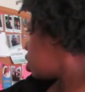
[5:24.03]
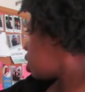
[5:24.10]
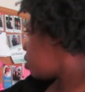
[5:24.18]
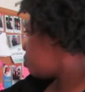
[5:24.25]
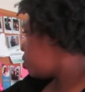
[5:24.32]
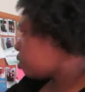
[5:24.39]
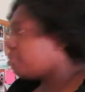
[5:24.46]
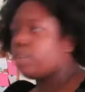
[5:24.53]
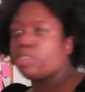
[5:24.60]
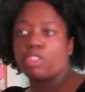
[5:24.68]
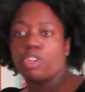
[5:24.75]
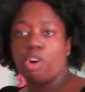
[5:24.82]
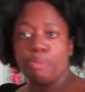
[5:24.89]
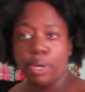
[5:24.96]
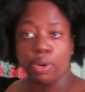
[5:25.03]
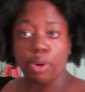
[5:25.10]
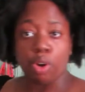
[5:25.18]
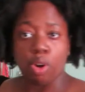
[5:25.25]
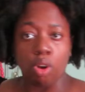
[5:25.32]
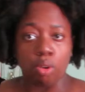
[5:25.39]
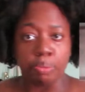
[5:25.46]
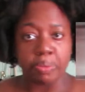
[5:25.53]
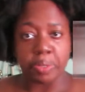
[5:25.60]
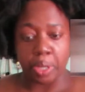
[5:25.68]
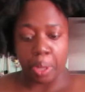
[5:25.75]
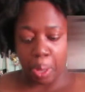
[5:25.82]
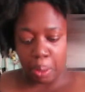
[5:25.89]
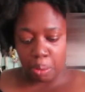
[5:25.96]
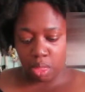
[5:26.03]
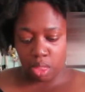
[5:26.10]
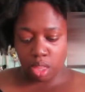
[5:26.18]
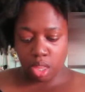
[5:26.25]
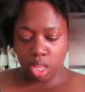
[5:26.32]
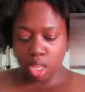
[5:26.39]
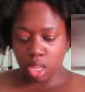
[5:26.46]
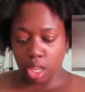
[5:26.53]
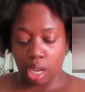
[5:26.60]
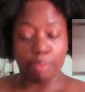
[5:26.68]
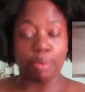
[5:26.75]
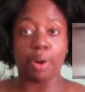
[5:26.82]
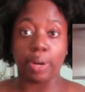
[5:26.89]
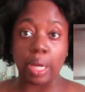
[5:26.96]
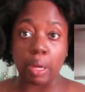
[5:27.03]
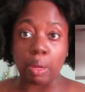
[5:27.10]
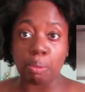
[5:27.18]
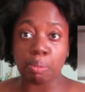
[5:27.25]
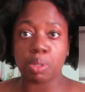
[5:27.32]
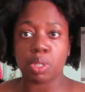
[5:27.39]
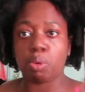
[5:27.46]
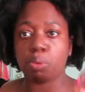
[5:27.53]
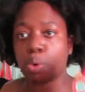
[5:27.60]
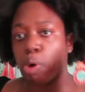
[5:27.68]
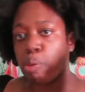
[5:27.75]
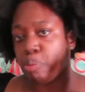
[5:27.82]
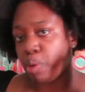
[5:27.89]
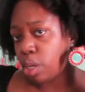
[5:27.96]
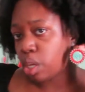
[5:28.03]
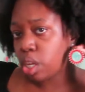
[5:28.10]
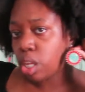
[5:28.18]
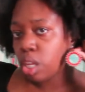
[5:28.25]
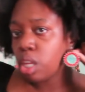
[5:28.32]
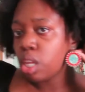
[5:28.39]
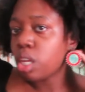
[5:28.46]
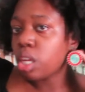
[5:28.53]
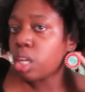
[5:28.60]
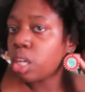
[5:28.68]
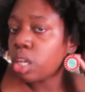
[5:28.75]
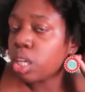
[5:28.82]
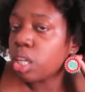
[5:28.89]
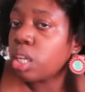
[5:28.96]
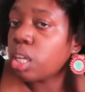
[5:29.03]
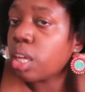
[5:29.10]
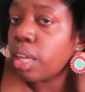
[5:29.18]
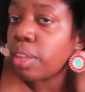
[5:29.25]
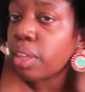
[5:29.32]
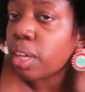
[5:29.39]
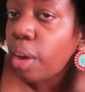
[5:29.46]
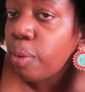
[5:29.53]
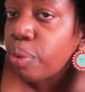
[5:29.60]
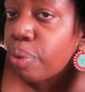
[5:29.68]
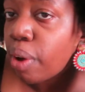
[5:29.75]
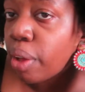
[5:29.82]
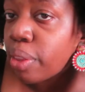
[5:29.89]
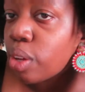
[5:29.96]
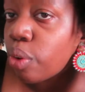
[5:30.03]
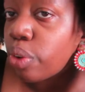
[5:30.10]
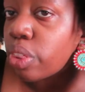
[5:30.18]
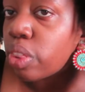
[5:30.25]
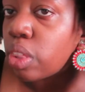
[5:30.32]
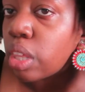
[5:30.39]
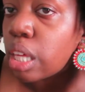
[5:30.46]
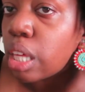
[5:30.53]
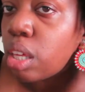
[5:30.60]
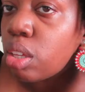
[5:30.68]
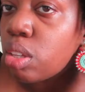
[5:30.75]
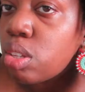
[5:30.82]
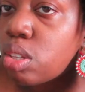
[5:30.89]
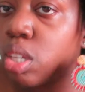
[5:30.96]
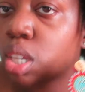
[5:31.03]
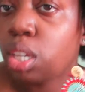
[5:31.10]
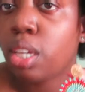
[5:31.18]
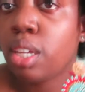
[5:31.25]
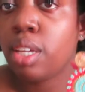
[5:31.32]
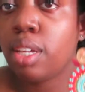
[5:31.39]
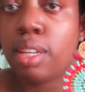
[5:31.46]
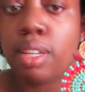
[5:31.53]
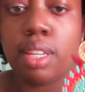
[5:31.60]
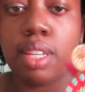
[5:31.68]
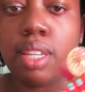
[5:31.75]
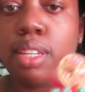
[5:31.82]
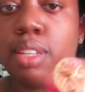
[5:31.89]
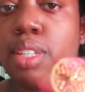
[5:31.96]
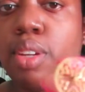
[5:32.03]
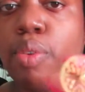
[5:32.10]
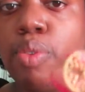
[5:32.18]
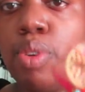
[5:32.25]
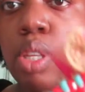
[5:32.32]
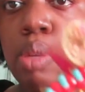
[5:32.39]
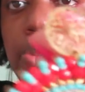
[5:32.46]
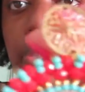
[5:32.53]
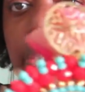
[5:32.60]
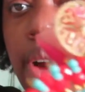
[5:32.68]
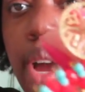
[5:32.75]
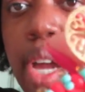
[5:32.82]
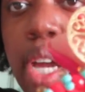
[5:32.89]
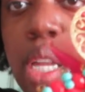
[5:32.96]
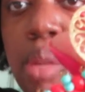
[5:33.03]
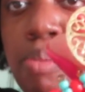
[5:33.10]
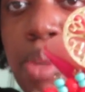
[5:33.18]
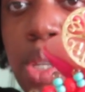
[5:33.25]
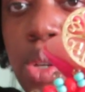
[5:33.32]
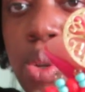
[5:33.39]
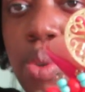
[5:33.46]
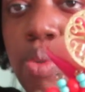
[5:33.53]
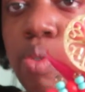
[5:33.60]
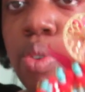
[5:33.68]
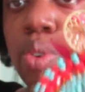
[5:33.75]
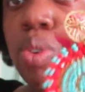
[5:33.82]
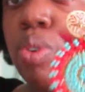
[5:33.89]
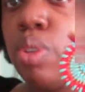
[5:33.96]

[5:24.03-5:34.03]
I'm very much go big or go home, so. And I'm already home, so I'm going big. I think I would probably go with these because they're really bright and beautiful.